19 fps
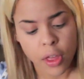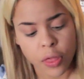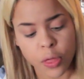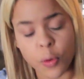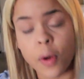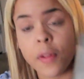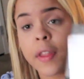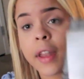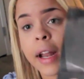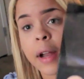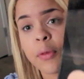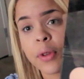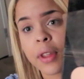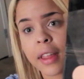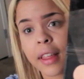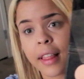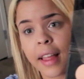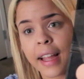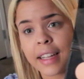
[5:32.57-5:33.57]
the one that I
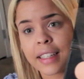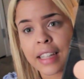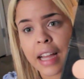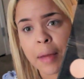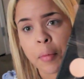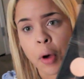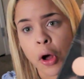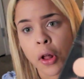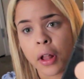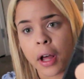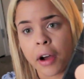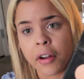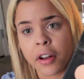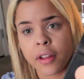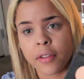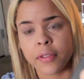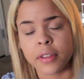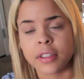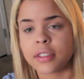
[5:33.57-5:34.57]
really liked, I'm all out
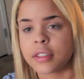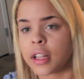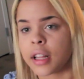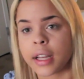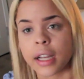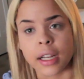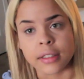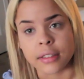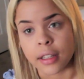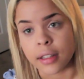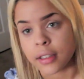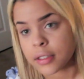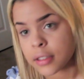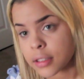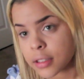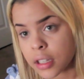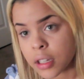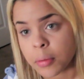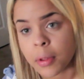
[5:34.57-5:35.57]
of this. Like I said, this
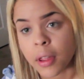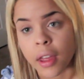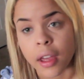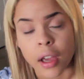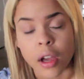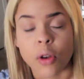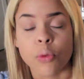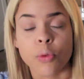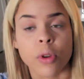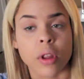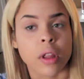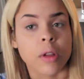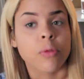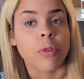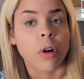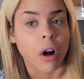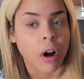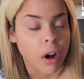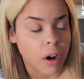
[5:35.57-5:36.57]
is gonna be like a really
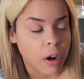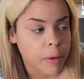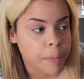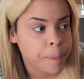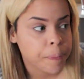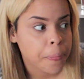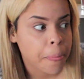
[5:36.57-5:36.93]
raw,